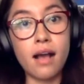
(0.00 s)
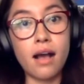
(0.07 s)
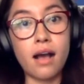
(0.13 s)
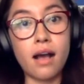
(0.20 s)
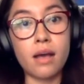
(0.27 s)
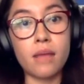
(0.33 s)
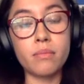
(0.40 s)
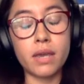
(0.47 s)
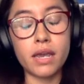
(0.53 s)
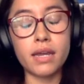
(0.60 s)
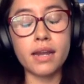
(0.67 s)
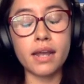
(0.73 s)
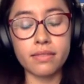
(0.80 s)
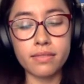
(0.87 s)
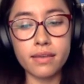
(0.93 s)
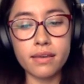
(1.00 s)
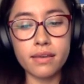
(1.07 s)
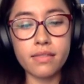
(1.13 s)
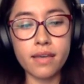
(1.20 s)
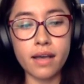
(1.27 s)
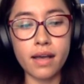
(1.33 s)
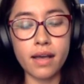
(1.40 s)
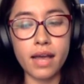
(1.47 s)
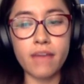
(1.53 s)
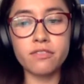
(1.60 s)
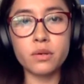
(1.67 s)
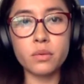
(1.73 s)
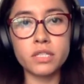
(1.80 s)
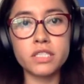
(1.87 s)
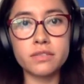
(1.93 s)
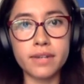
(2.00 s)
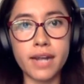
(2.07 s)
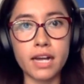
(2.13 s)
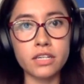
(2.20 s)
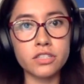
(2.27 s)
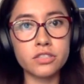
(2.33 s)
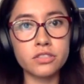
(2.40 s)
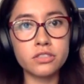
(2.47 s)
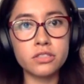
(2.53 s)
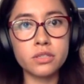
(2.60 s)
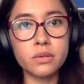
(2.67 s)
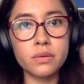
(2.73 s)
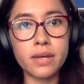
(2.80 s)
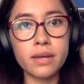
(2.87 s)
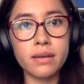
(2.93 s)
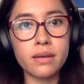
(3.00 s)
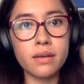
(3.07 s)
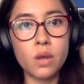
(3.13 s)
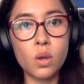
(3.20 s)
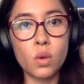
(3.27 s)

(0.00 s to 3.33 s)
And I think that everyone's reactions to it